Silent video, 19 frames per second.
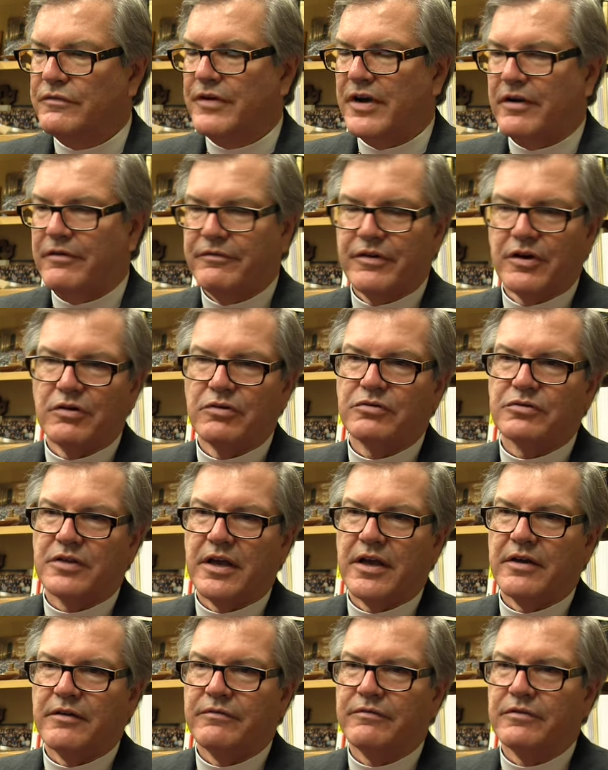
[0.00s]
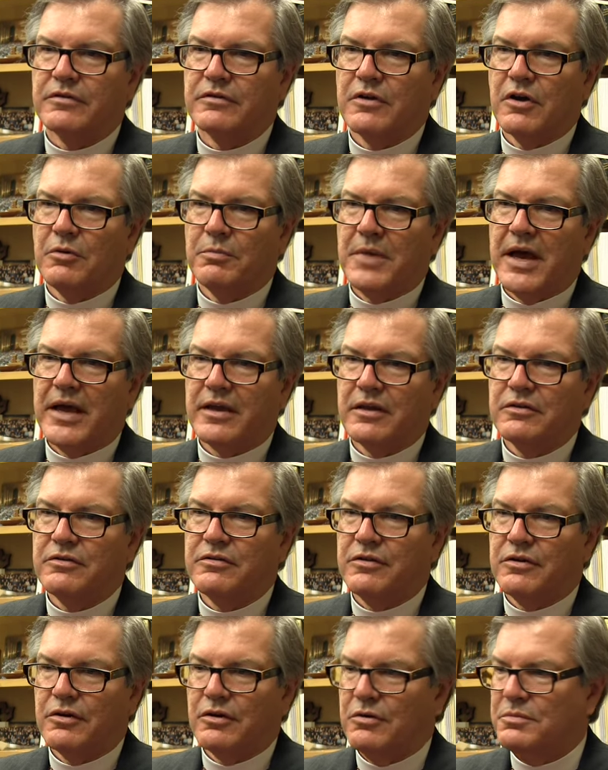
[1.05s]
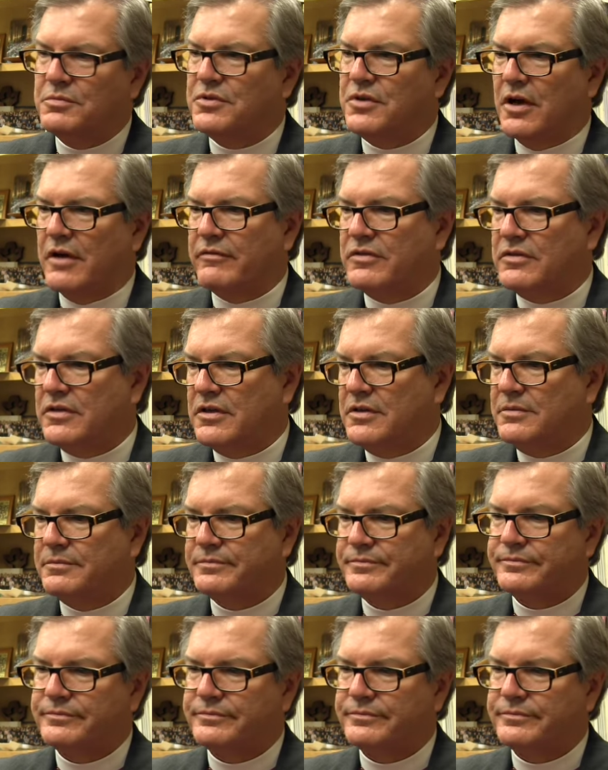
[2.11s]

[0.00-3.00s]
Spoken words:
of our folks have gone back into their homes, obviously.